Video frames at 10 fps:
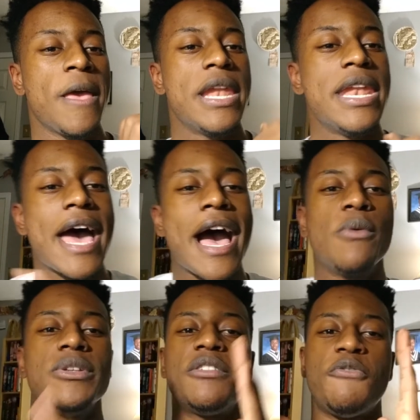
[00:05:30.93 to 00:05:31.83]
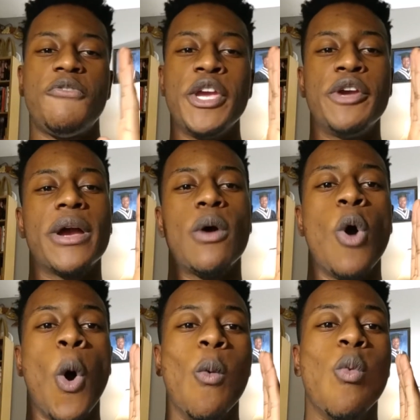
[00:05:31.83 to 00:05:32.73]
Now is to figure
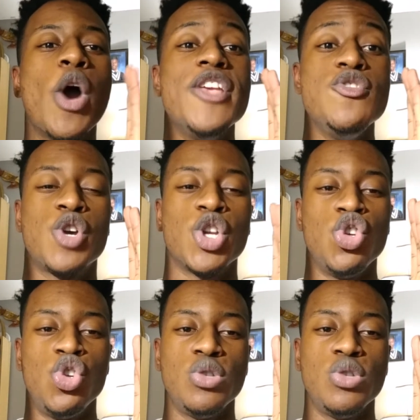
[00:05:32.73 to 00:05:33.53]
out what you can do